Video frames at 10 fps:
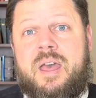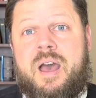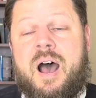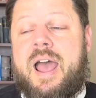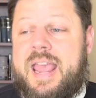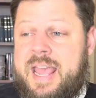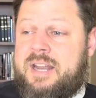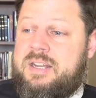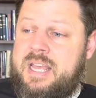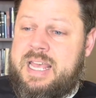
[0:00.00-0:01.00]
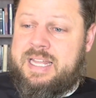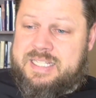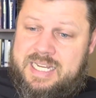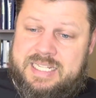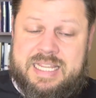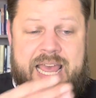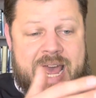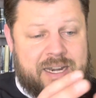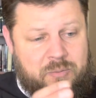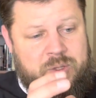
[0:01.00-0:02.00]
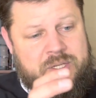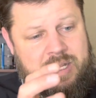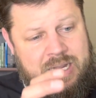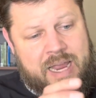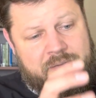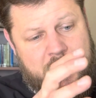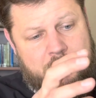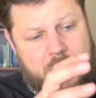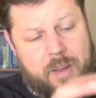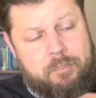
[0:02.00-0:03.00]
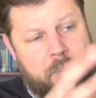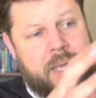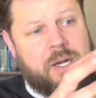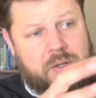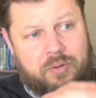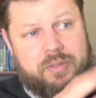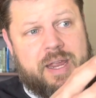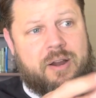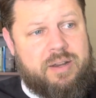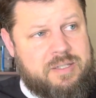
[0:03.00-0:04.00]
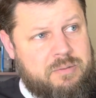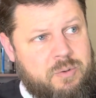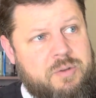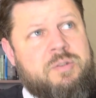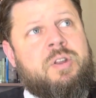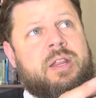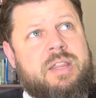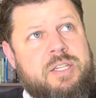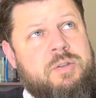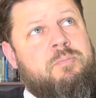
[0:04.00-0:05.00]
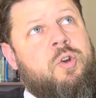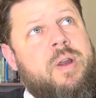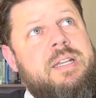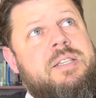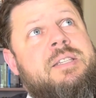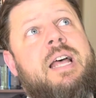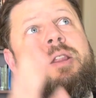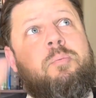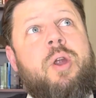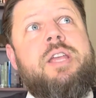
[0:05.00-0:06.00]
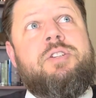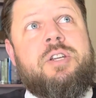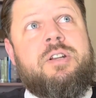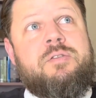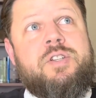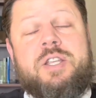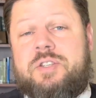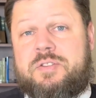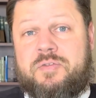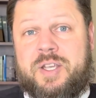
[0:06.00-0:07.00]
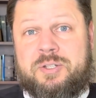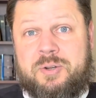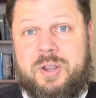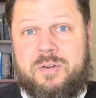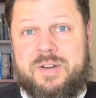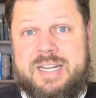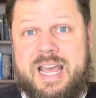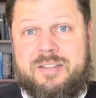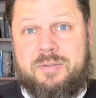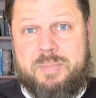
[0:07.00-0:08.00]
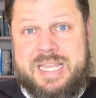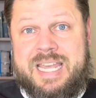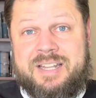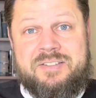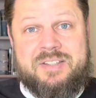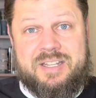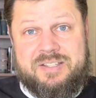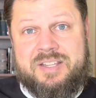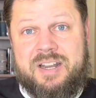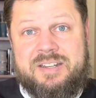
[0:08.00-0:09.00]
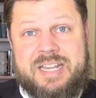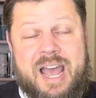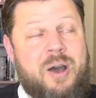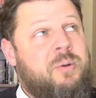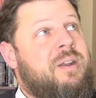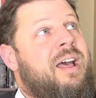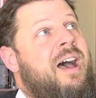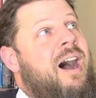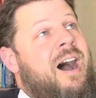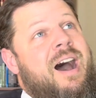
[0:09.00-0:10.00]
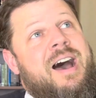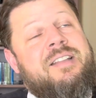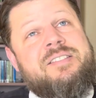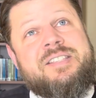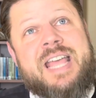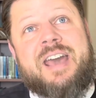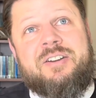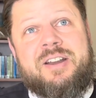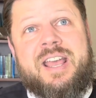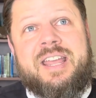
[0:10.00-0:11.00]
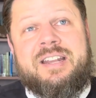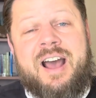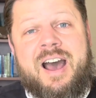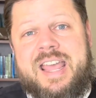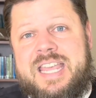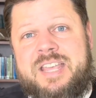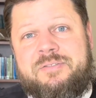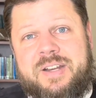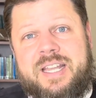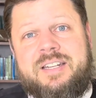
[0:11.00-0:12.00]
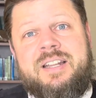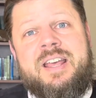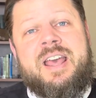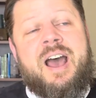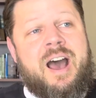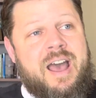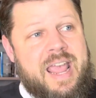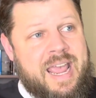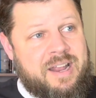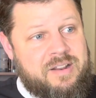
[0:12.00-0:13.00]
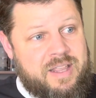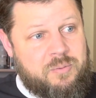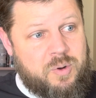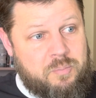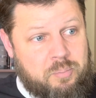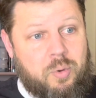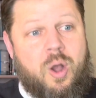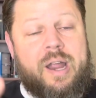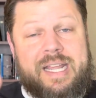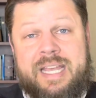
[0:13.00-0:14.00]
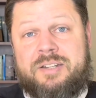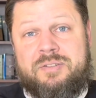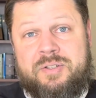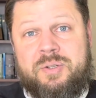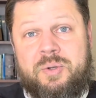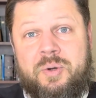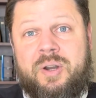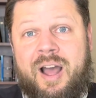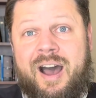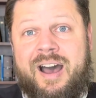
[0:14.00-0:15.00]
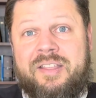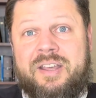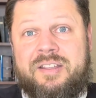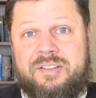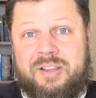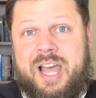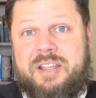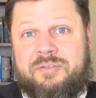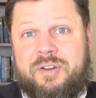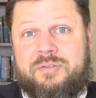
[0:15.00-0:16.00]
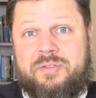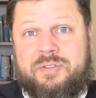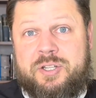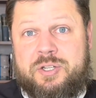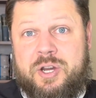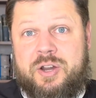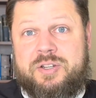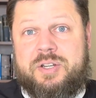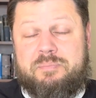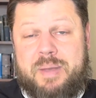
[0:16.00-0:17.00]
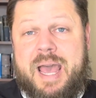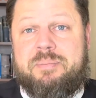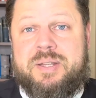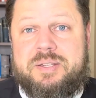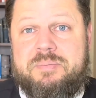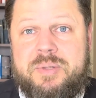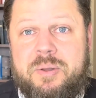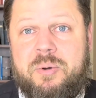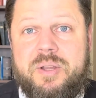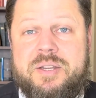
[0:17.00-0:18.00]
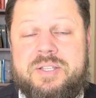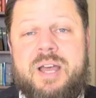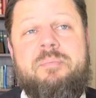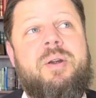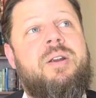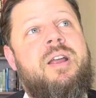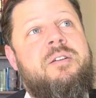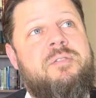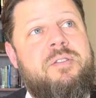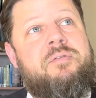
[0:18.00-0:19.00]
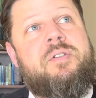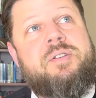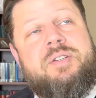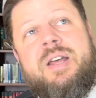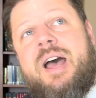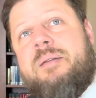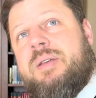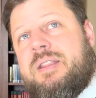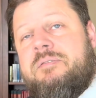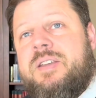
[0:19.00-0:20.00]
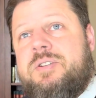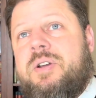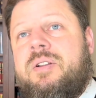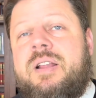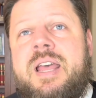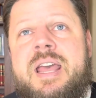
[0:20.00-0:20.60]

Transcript: Uh, and and since that was a kind of a, a pinnacle there, as we get this great celebration of Jesus' victory over death begins at sundown uh, on Saturday uh, evening, uh, and they were brought into uh, the the life of the church, baptism, and the Holy Supper for the first time at the vigil.